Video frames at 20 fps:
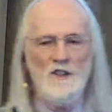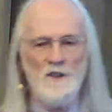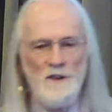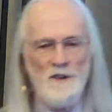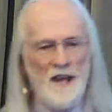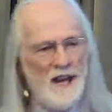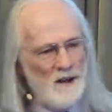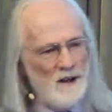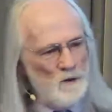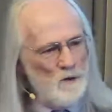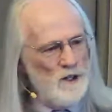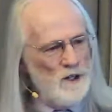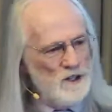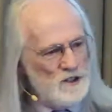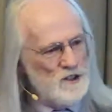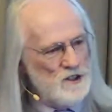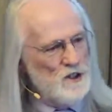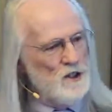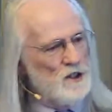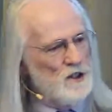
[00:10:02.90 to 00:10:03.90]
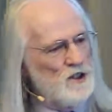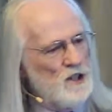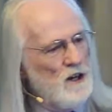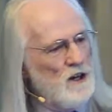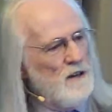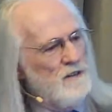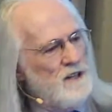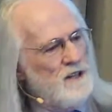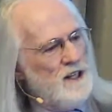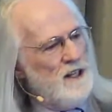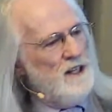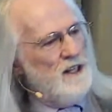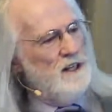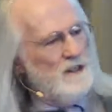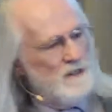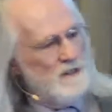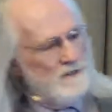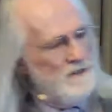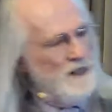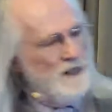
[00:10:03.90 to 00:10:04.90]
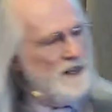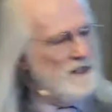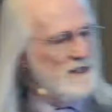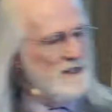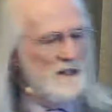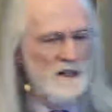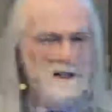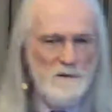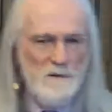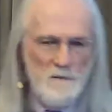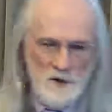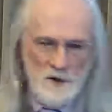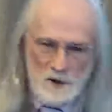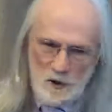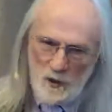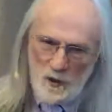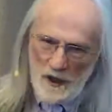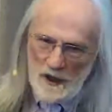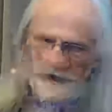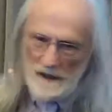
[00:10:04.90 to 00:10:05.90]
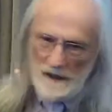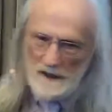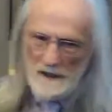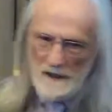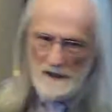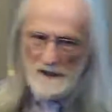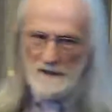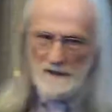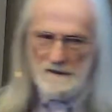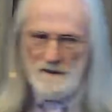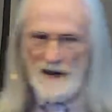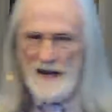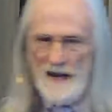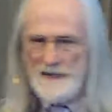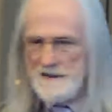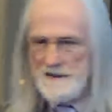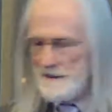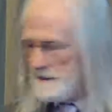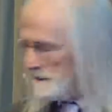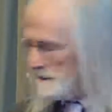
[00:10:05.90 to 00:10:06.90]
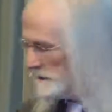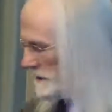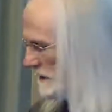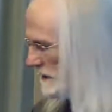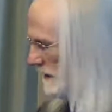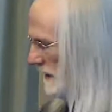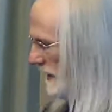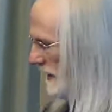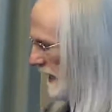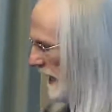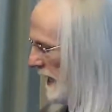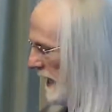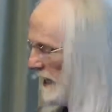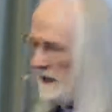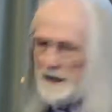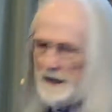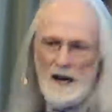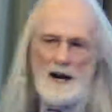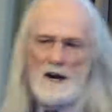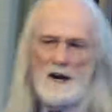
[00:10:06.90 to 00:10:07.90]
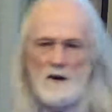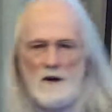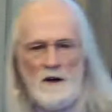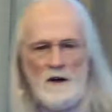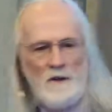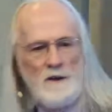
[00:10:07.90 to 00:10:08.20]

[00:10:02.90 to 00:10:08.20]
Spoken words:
that research of the interface between devices and our own